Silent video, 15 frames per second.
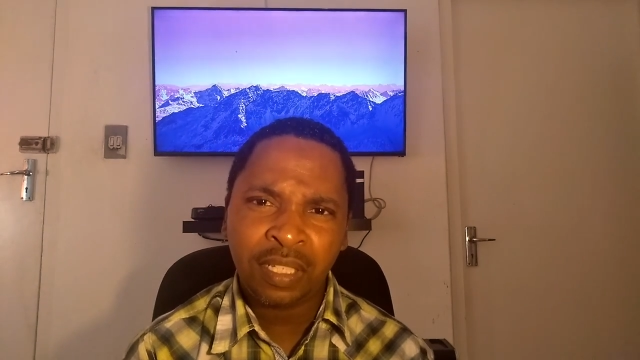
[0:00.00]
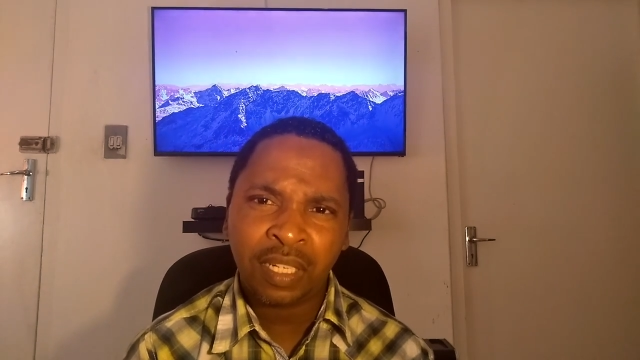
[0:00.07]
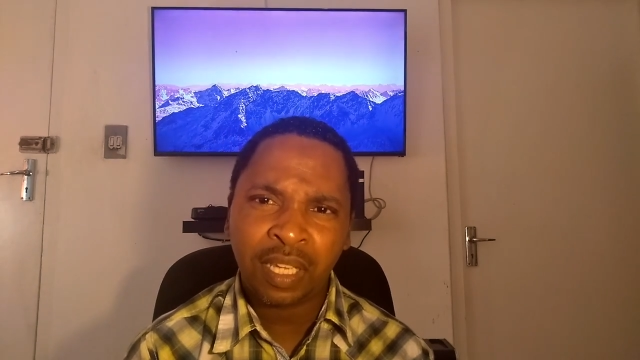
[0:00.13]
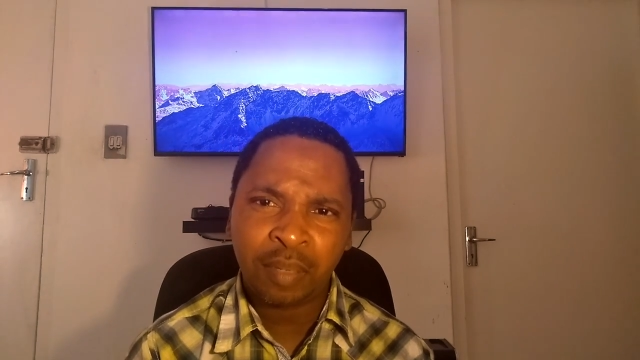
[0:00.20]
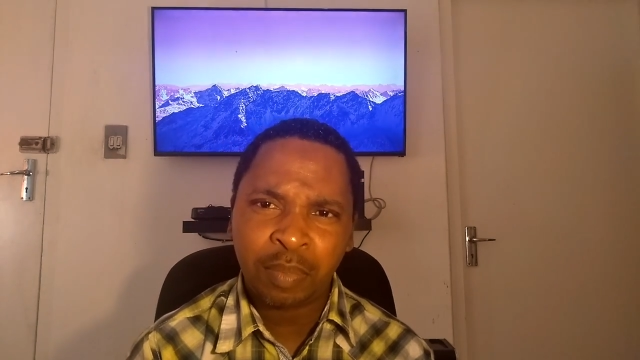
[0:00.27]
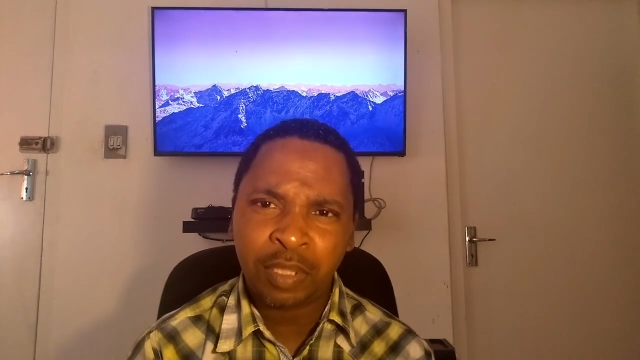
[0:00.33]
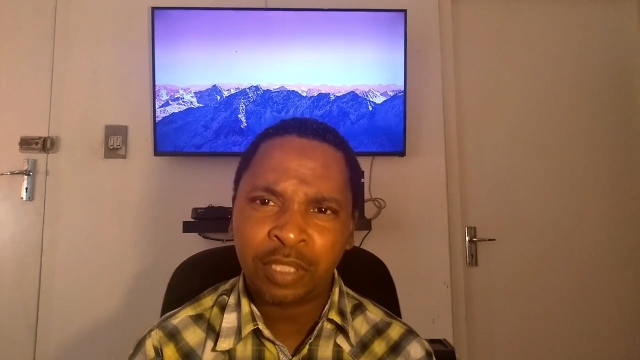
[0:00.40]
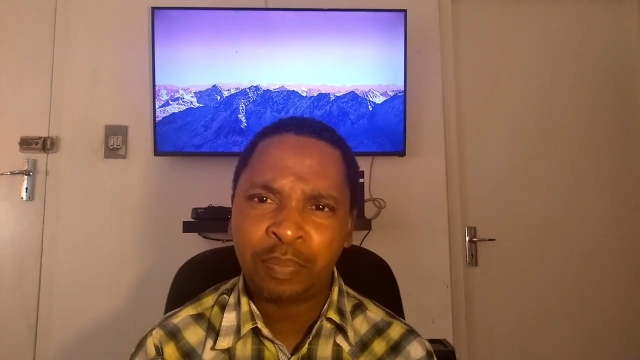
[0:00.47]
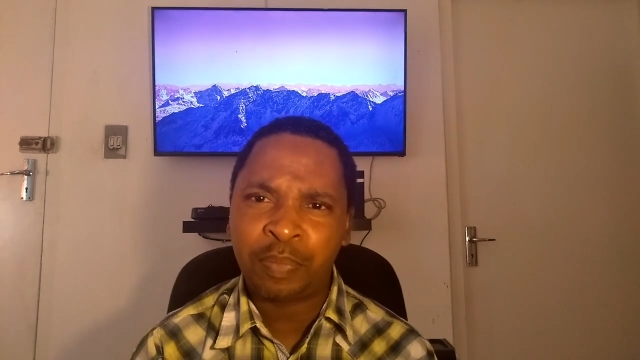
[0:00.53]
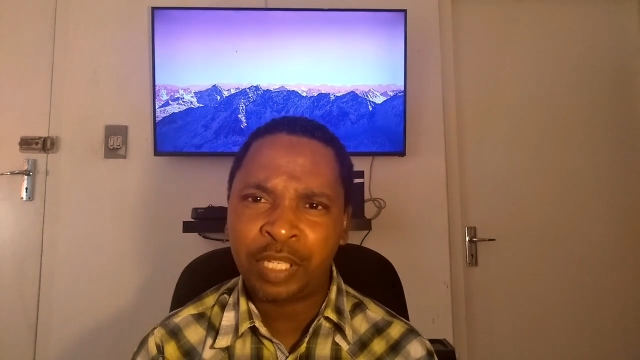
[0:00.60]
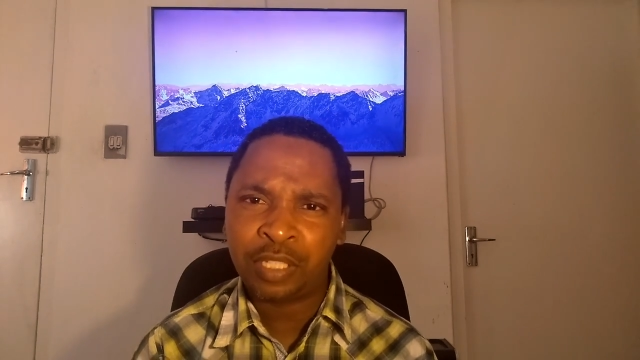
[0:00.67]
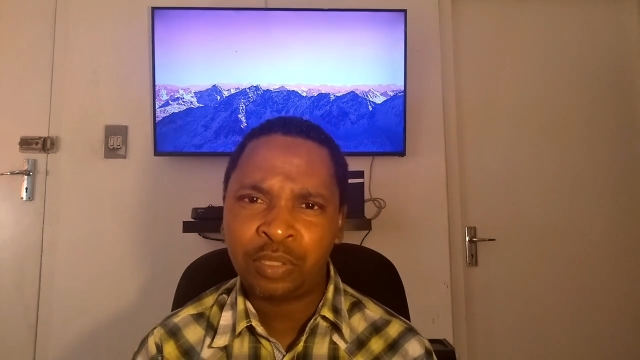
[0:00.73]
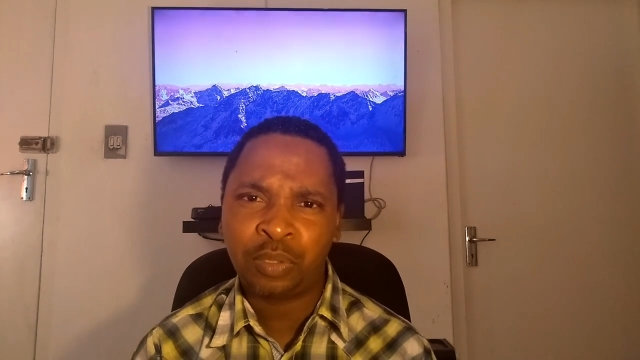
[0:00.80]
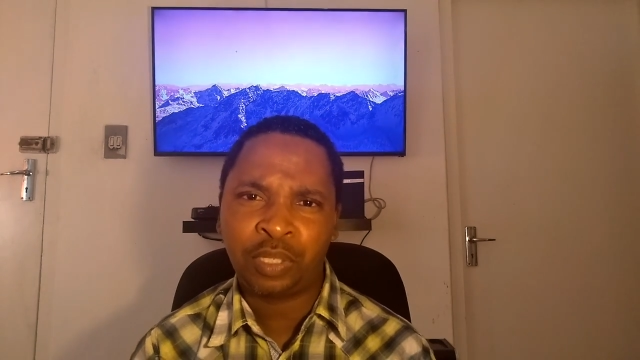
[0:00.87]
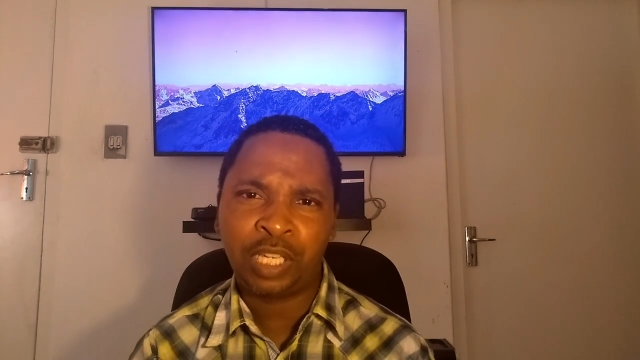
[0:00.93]
enabled me
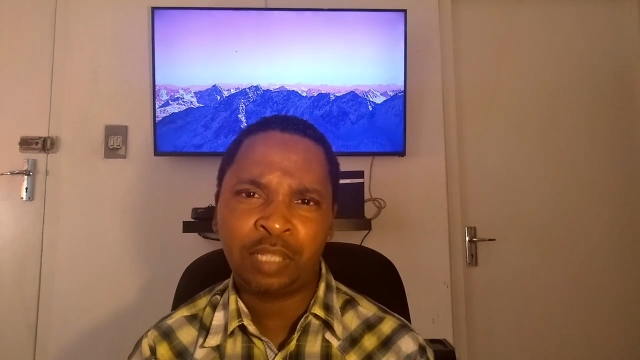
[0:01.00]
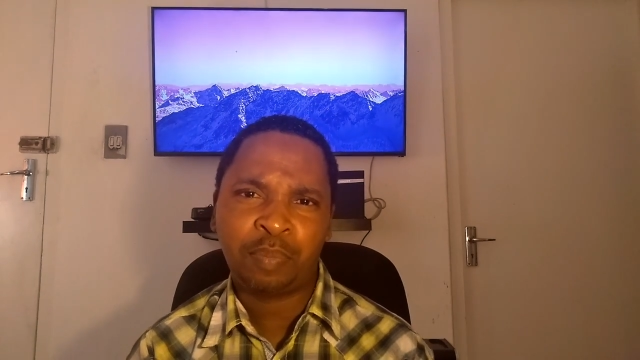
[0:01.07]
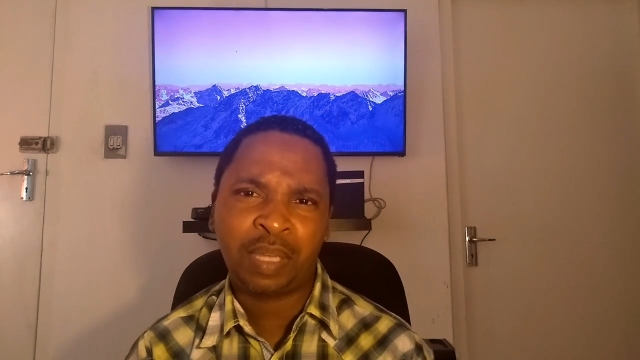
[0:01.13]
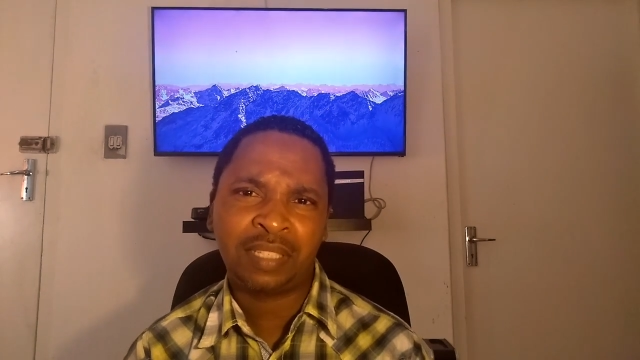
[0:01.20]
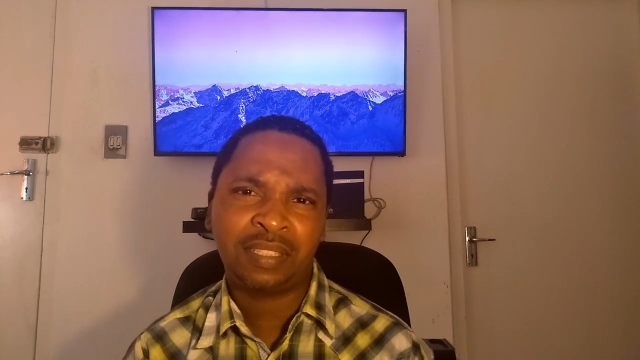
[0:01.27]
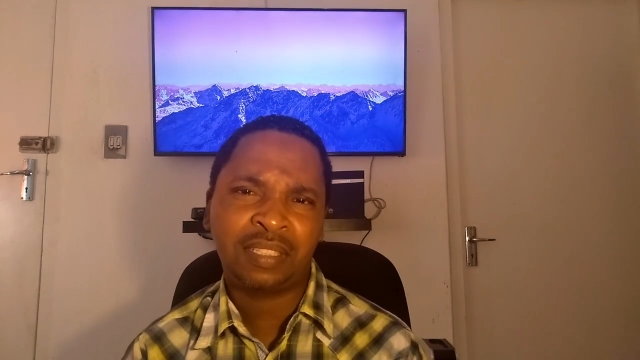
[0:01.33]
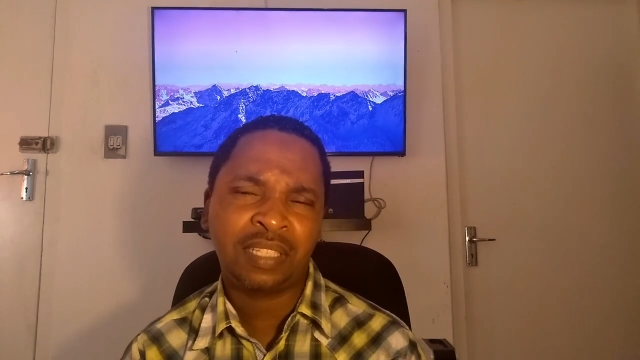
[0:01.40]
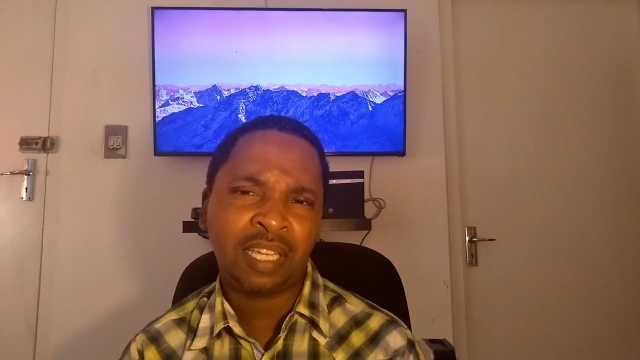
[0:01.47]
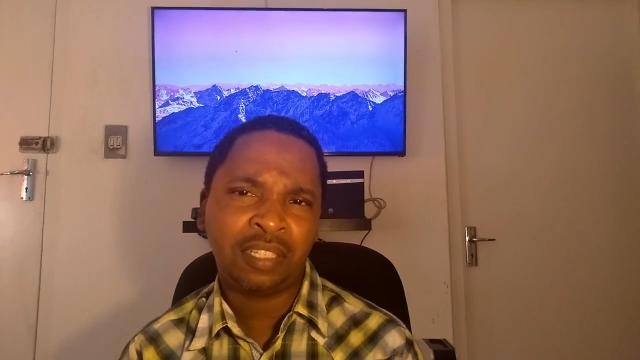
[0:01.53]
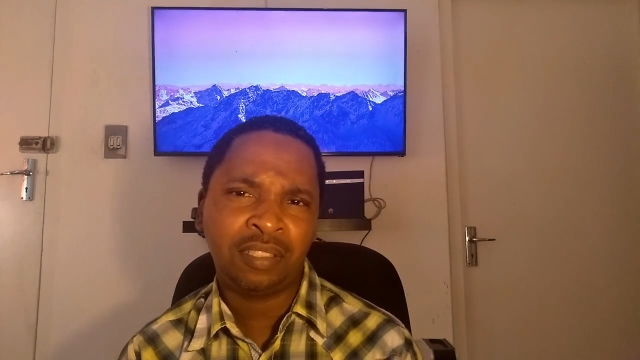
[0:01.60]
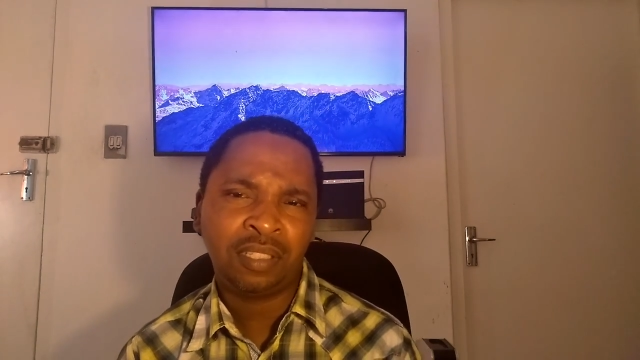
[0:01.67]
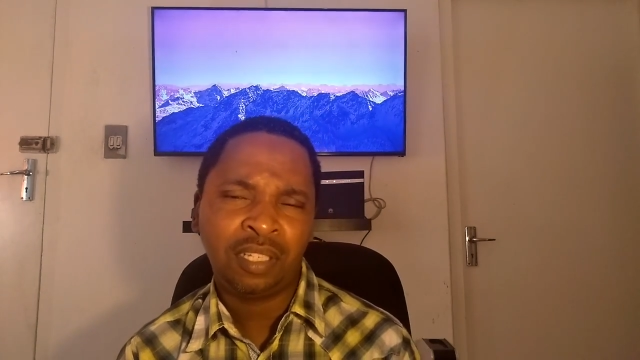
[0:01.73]
to get my site